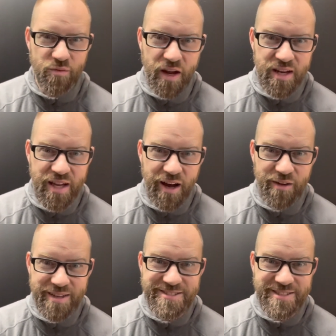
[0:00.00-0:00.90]
right now
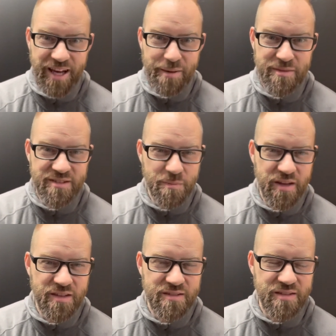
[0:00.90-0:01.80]
in time and
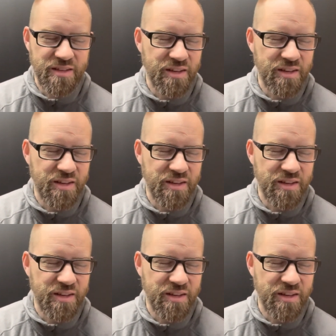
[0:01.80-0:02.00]
space.